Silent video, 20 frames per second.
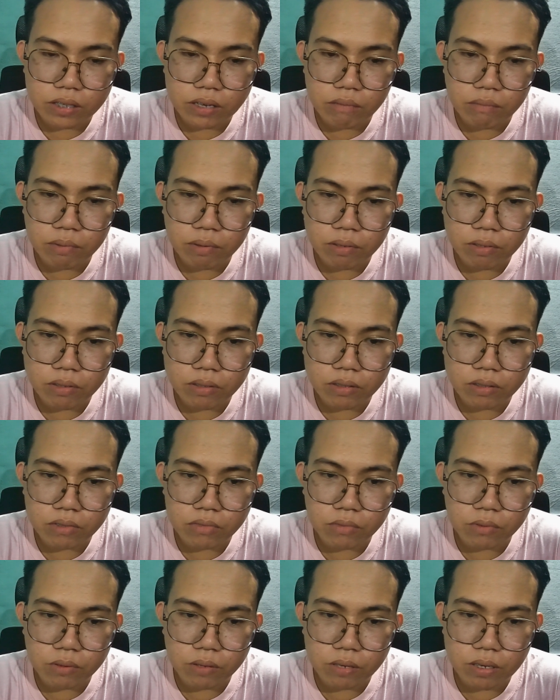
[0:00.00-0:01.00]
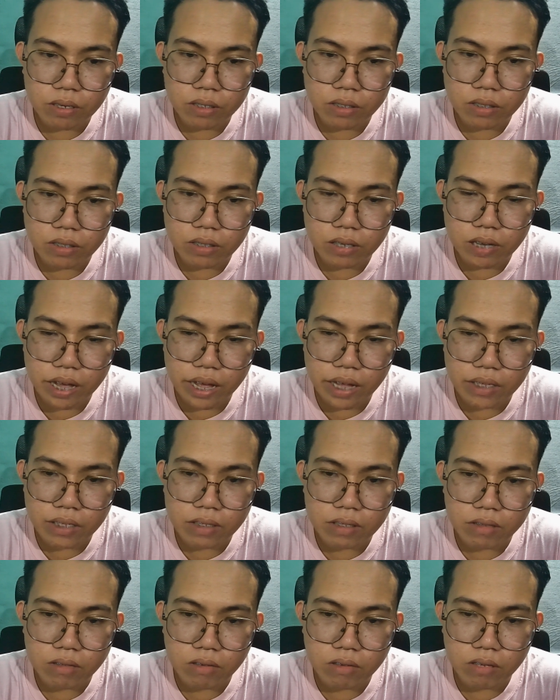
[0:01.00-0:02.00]
Examples is word
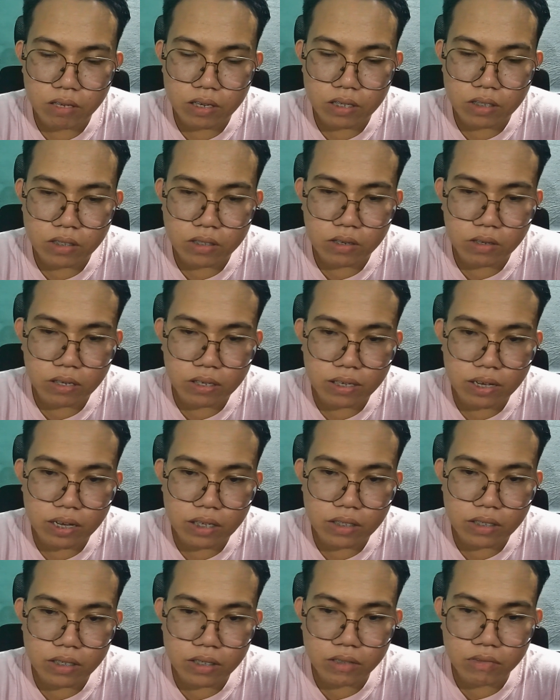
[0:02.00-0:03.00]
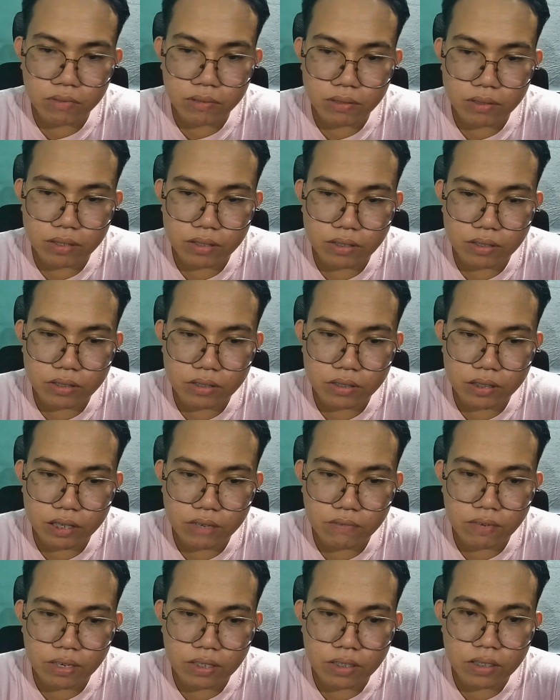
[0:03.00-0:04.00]
cat. Its token ID is
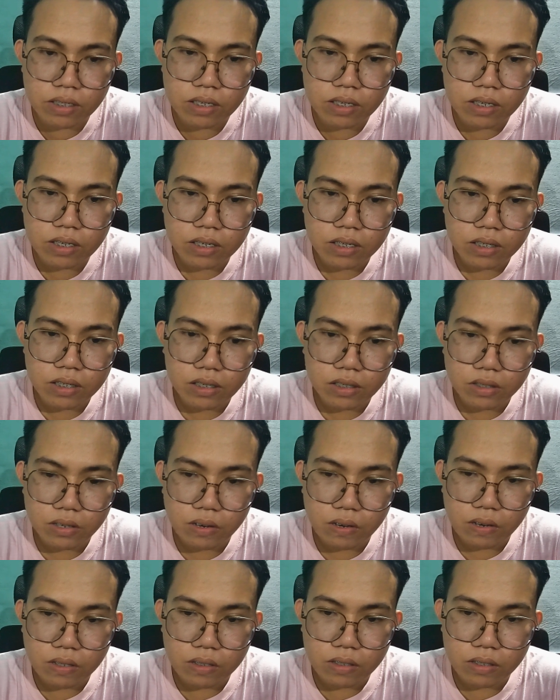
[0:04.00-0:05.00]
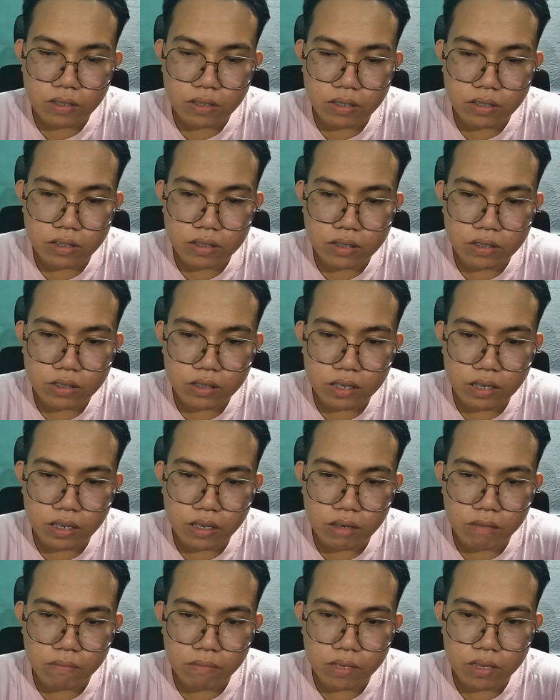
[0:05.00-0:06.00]
4937. The dog is
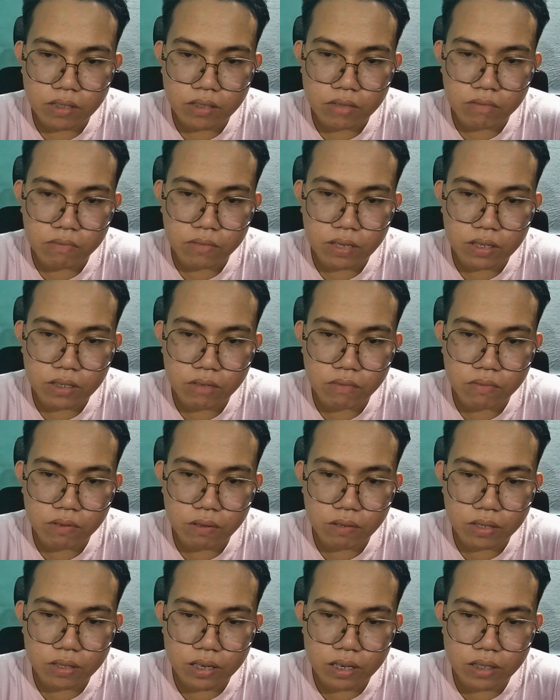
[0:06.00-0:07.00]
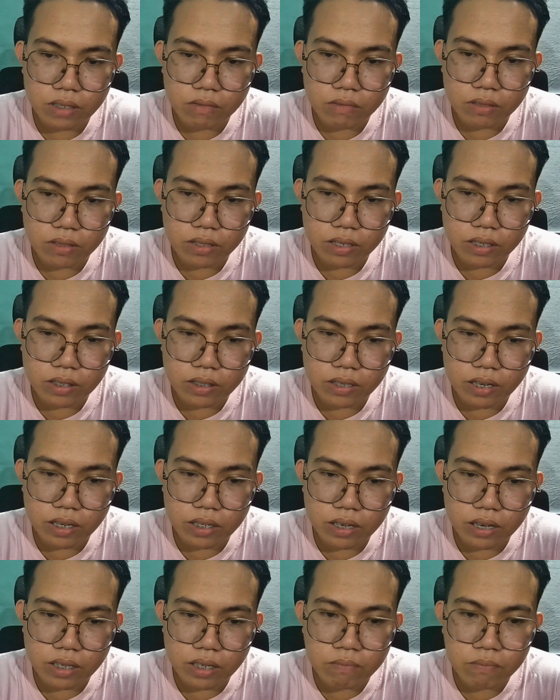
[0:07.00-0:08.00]
has a value of token ID of
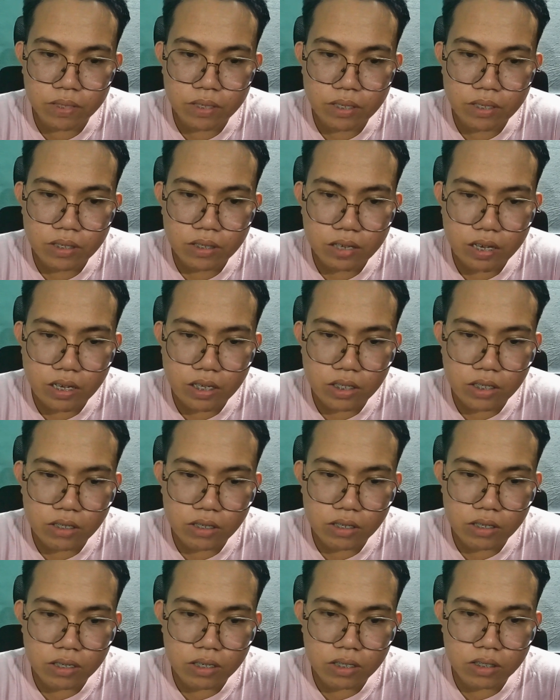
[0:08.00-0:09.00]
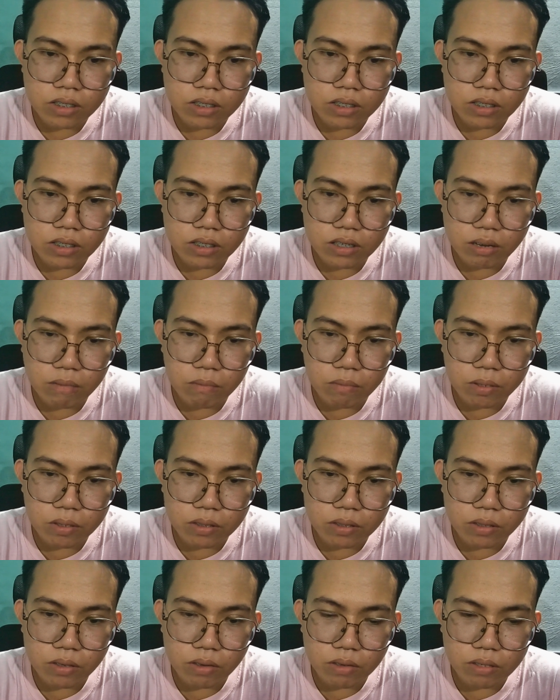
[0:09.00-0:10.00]
3899. The issue is these
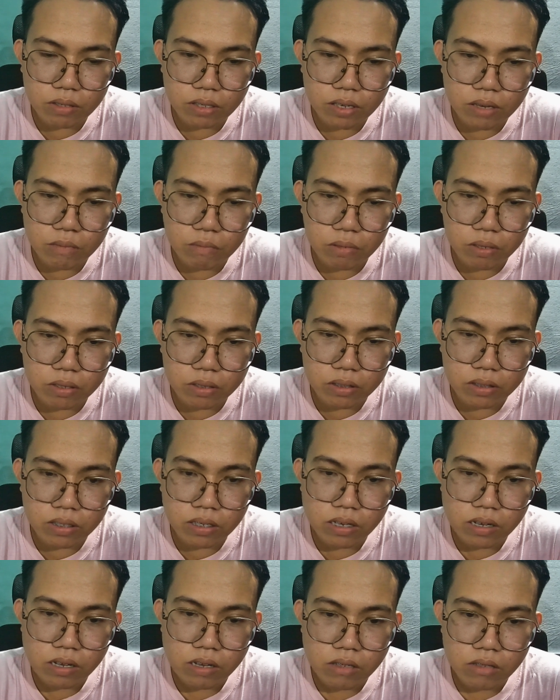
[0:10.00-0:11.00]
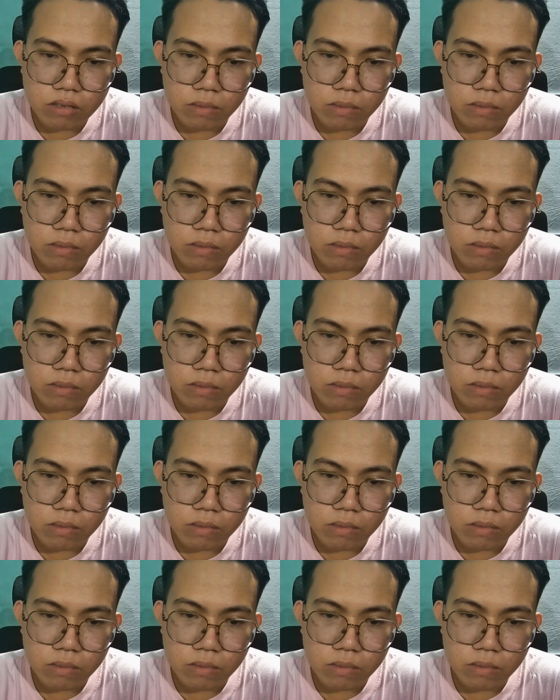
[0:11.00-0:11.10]
numbers are only labels.